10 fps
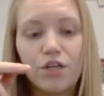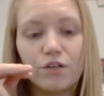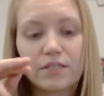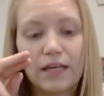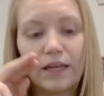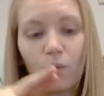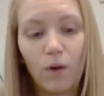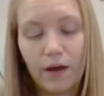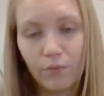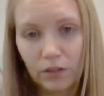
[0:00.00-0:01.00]
You say like
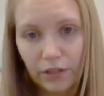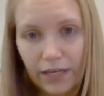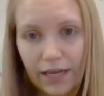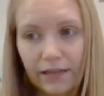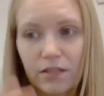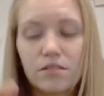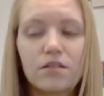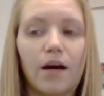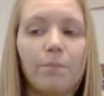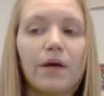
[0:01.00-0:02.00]
why we're looking at this
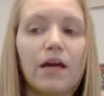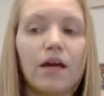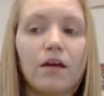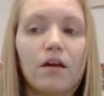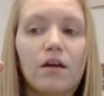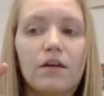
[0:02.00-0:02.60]
topic,